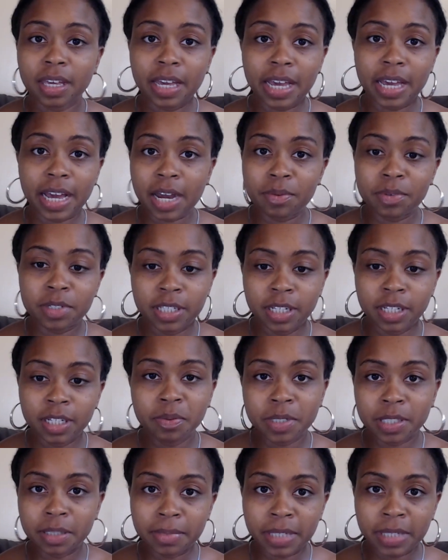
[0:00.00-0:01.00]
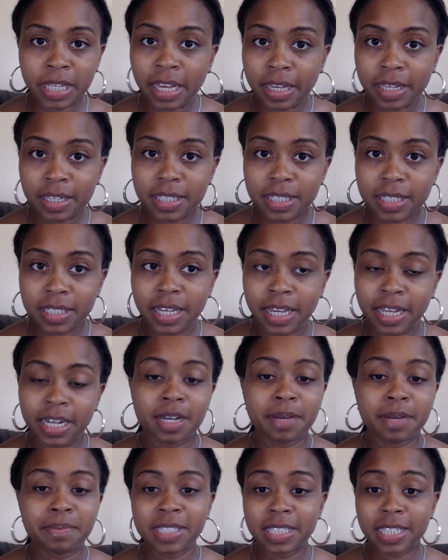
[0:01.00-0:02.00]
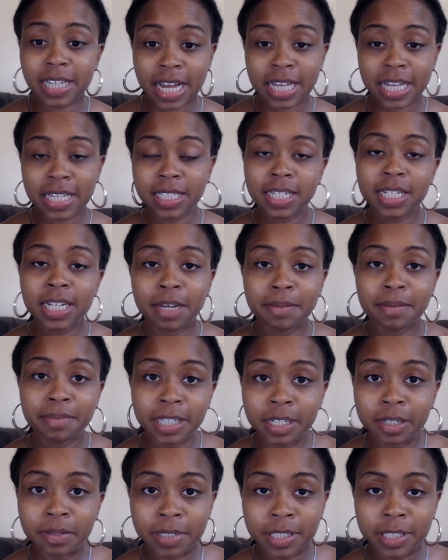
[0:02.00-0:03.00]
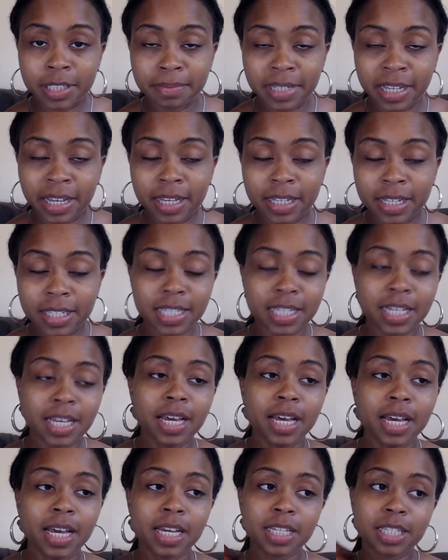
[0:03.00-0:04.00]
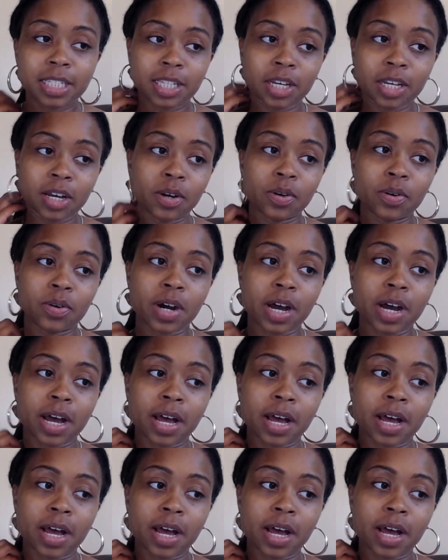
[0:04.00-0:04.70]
I was dealing with some things and I still am dealing with some things. So,